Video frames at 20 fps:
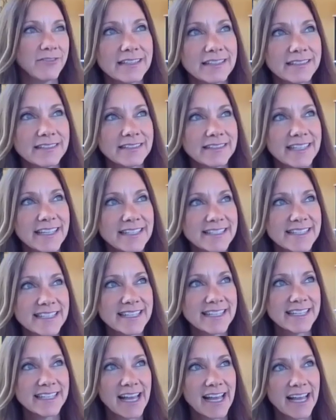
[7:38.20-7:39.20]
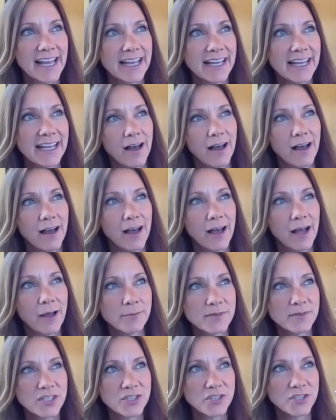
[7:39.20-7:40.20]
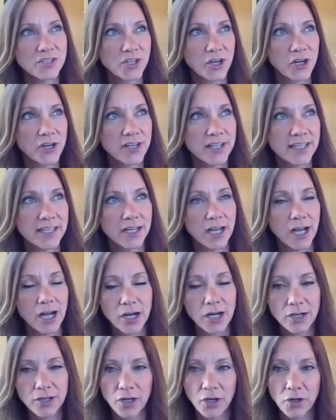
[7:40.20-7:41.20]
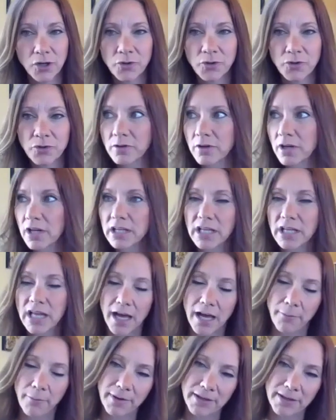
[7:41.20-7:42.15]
Lindsey and I started our own club?